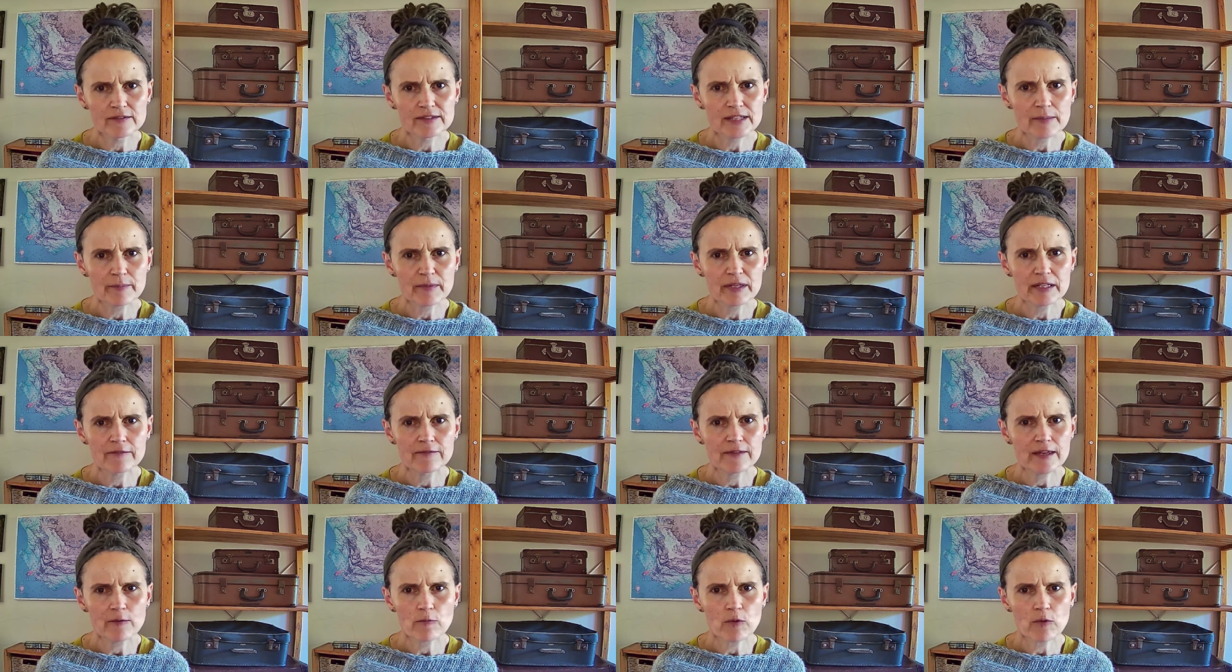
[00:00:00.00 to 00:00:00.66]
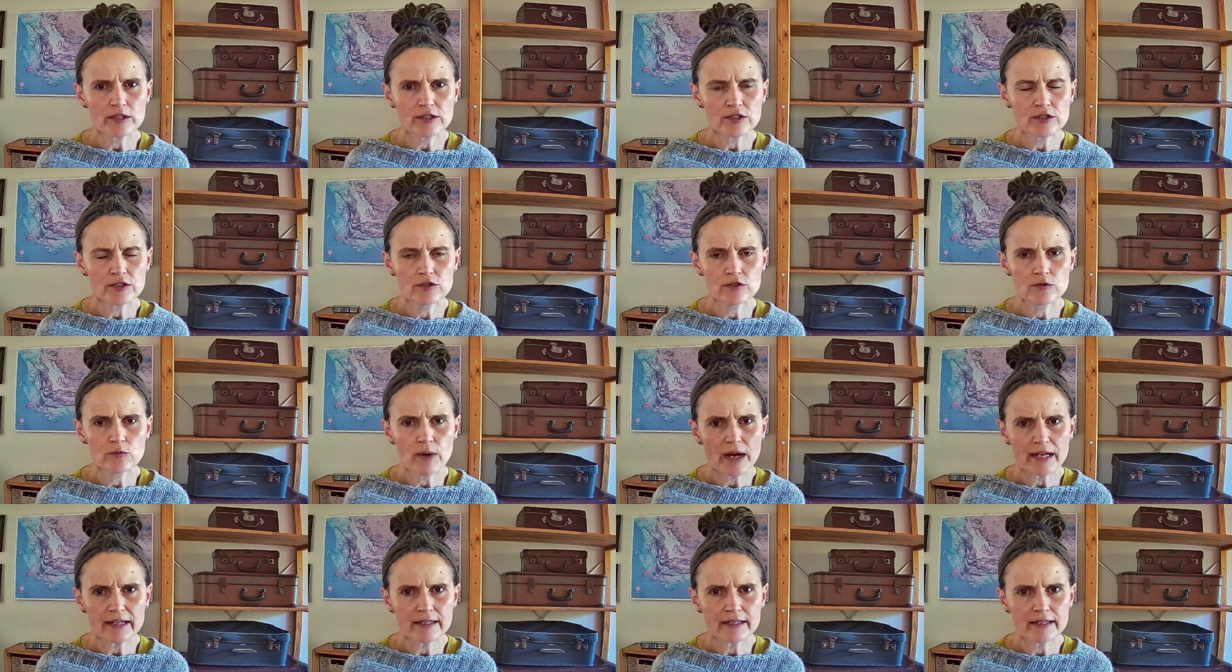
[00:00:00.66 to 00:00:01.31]
I mean, if they want to do
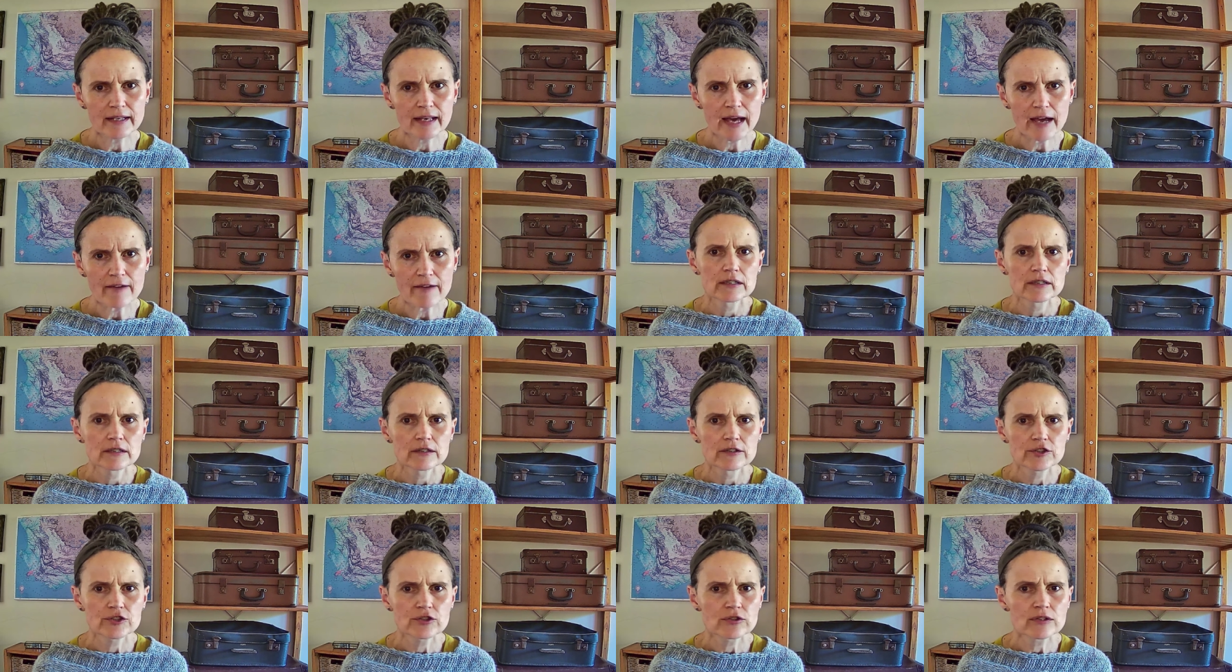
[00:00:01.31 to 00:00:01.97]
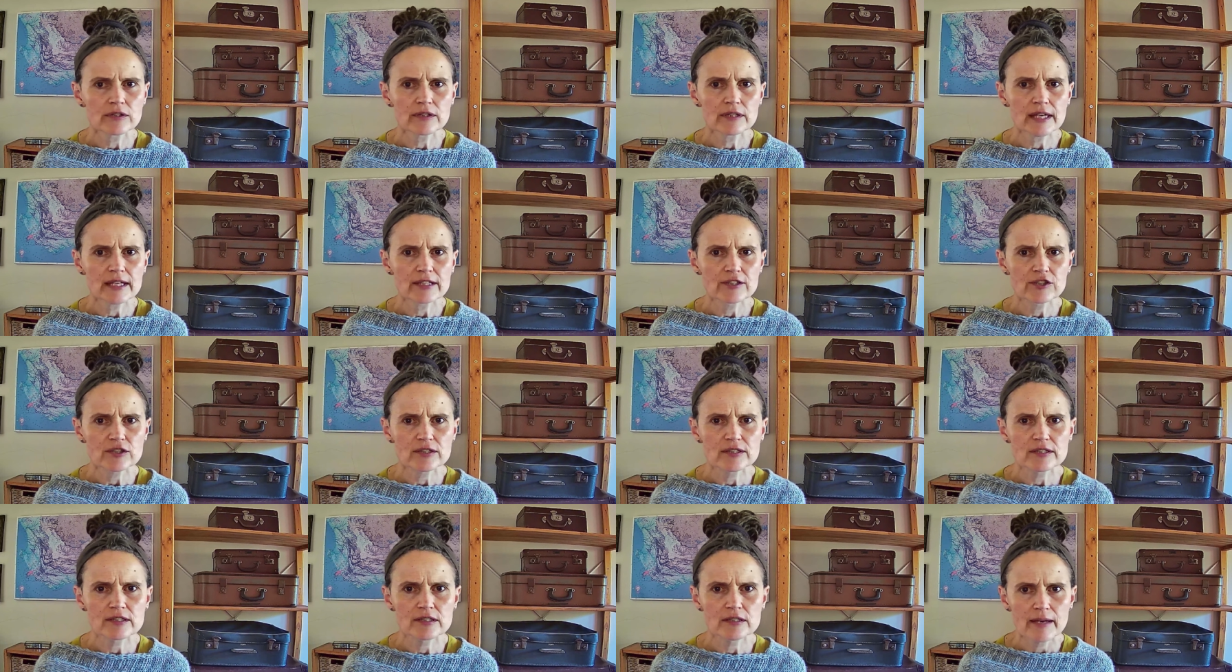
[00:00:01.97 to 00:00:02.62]
well in life, shouldn't they
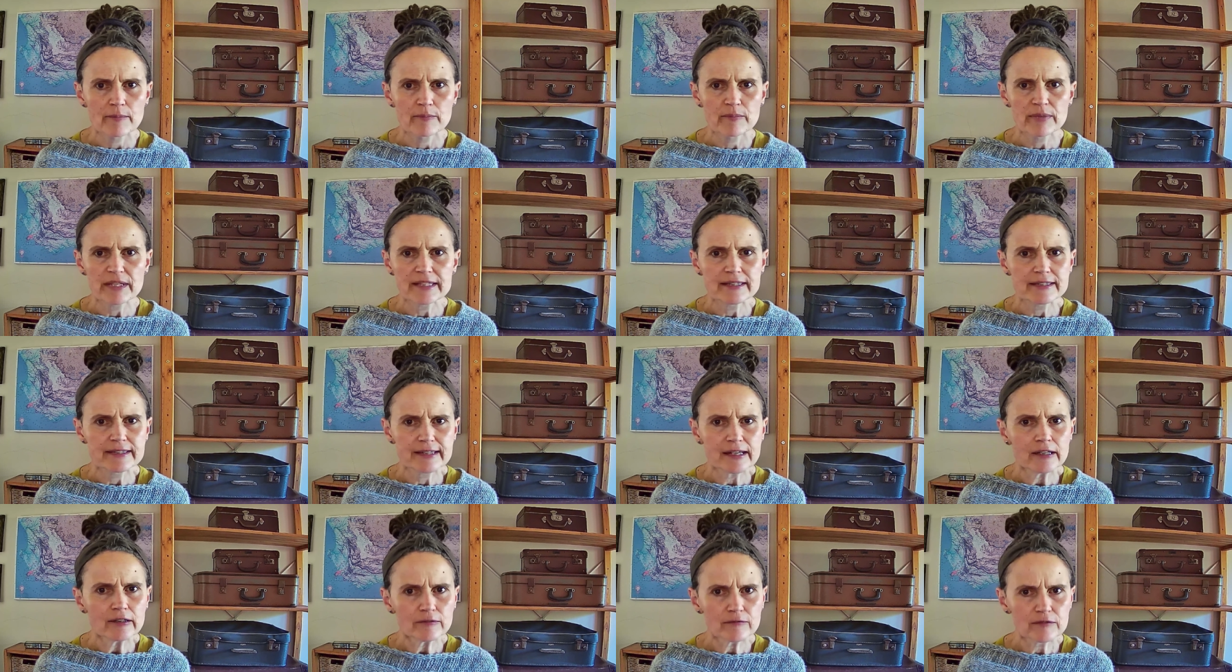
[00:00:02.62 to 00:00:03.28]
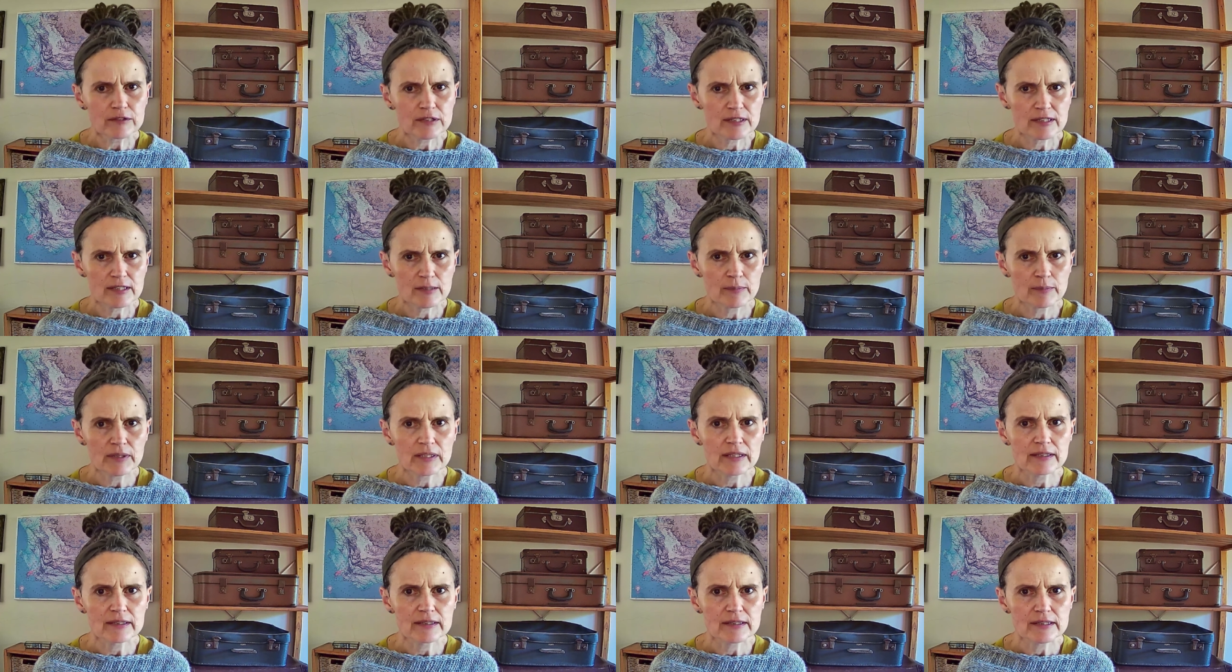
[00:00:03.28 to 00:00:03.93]
just be
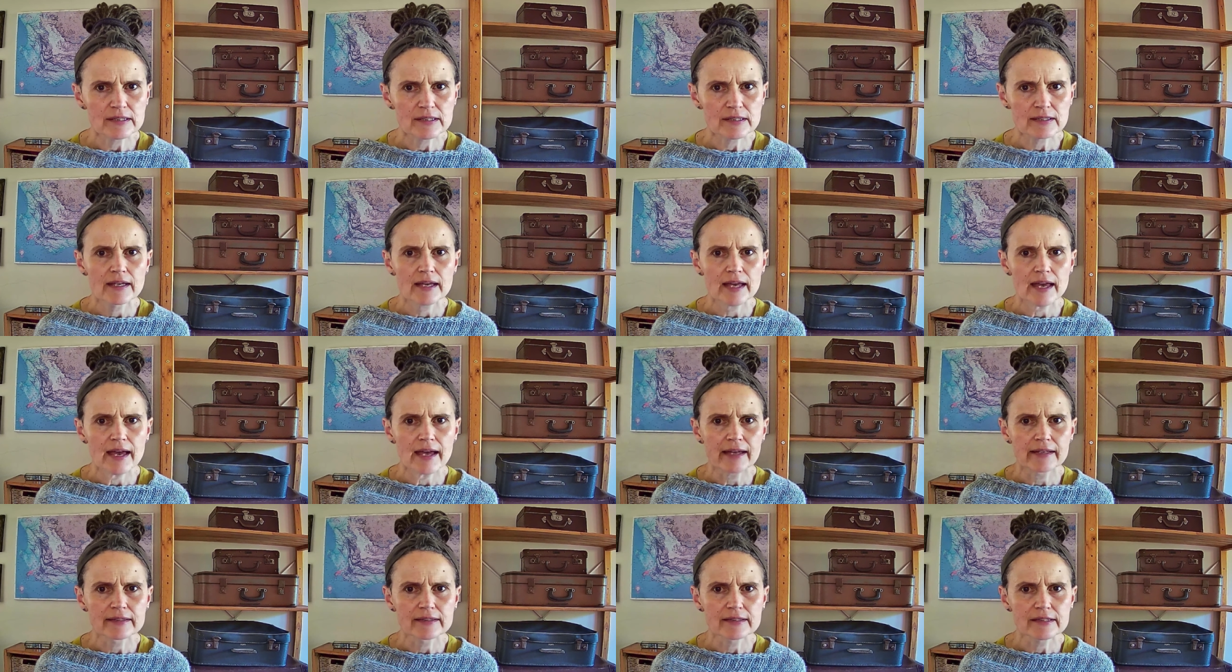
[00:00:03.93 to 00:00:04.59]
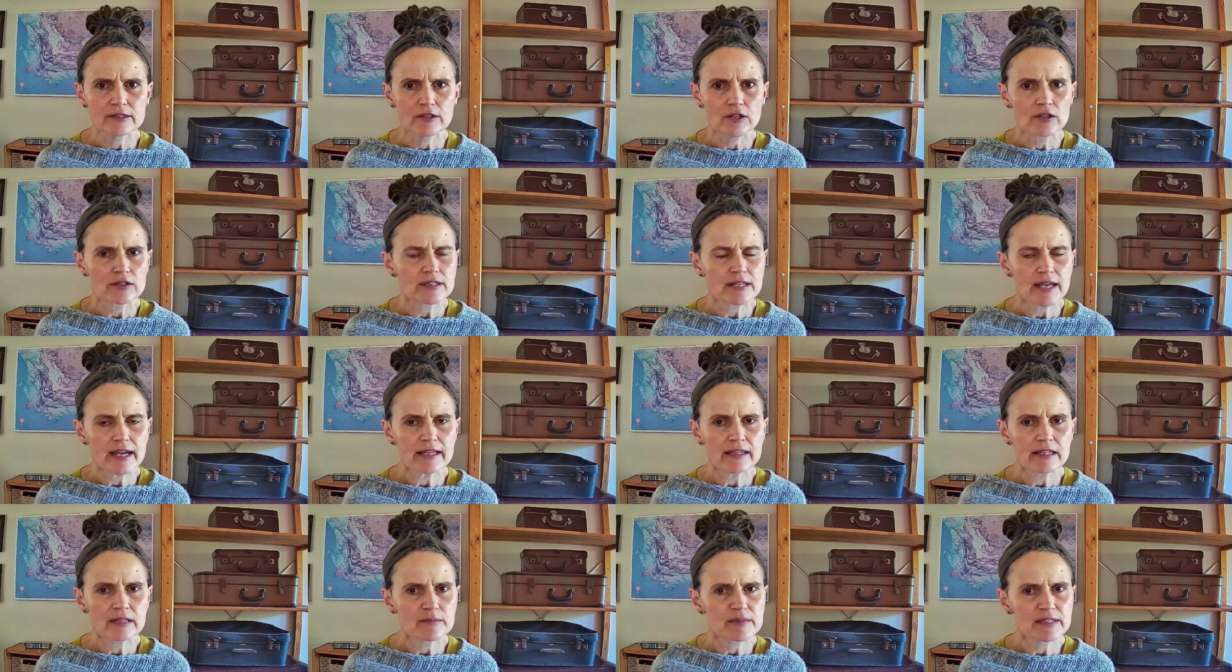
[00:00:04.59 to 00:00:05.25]
self-disciplined and
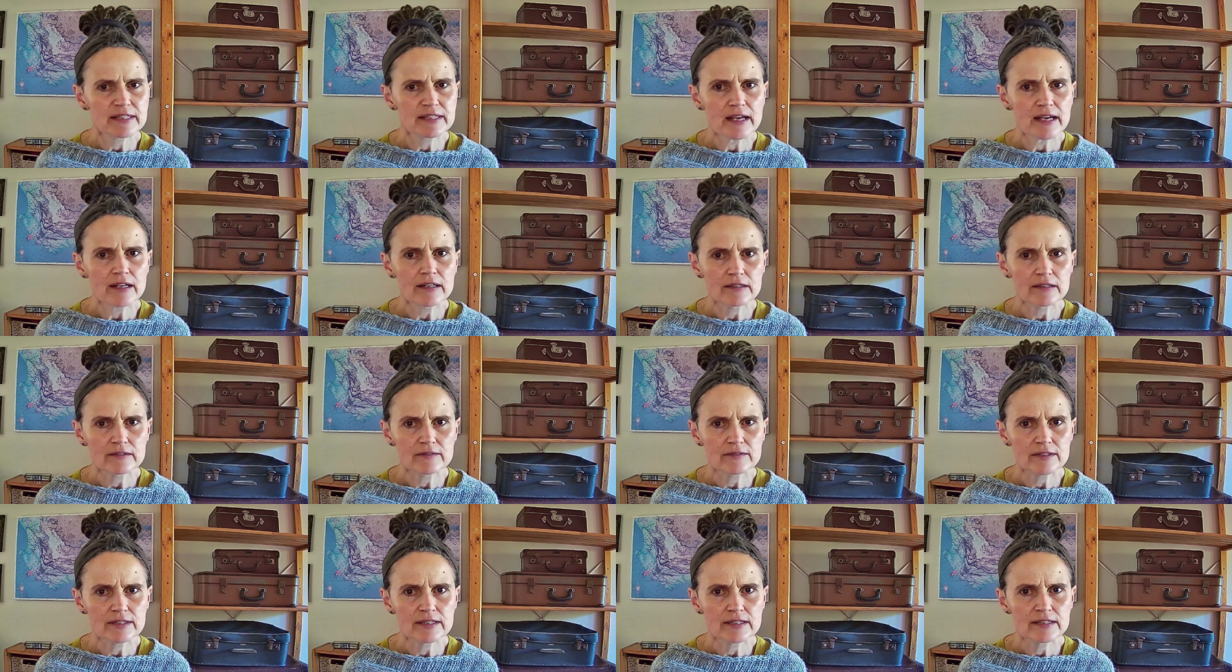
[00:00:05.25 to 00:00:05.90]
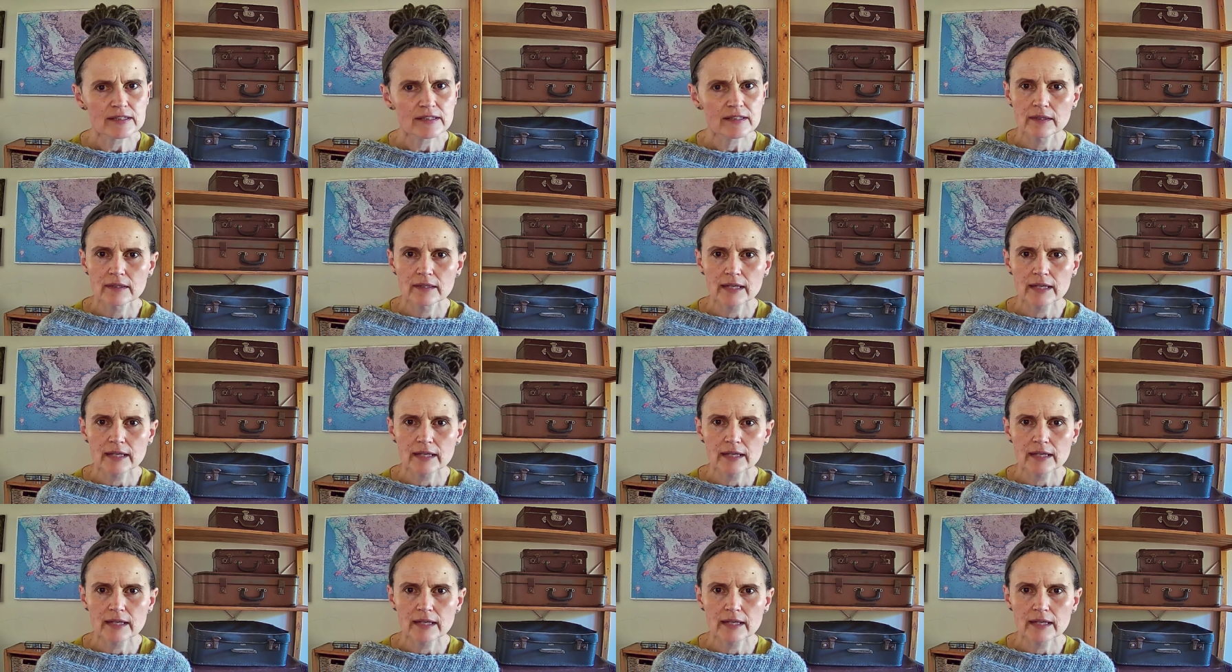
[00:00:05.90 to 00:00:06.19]
contain themselves?